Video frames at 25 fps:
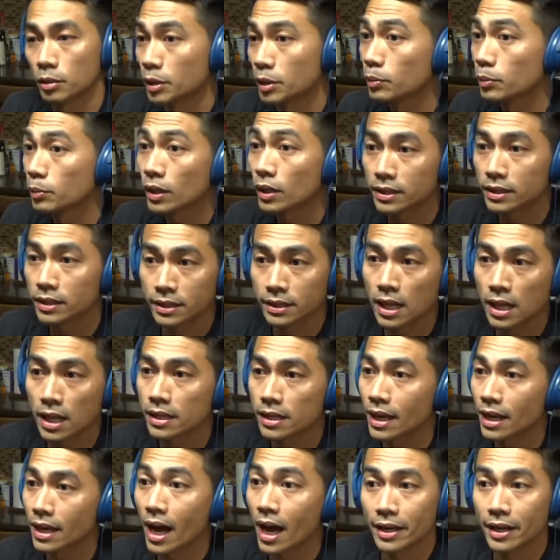Some people
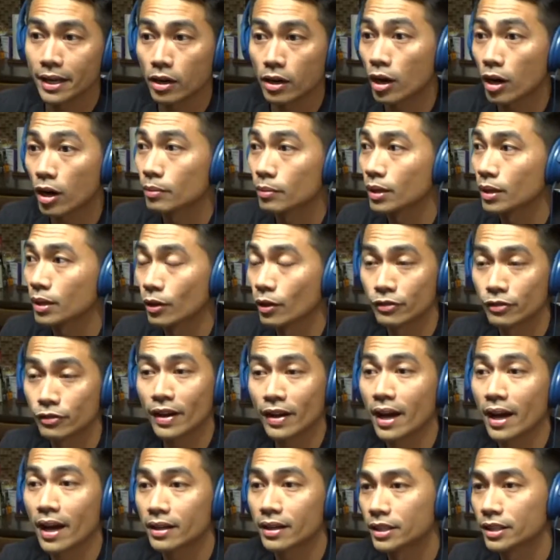excel in high carb, low
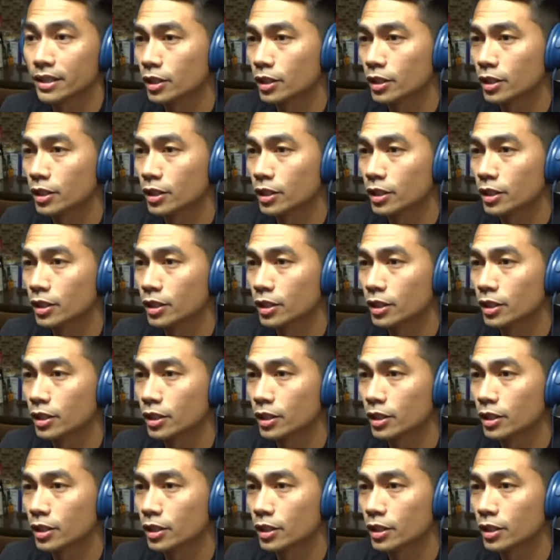fat.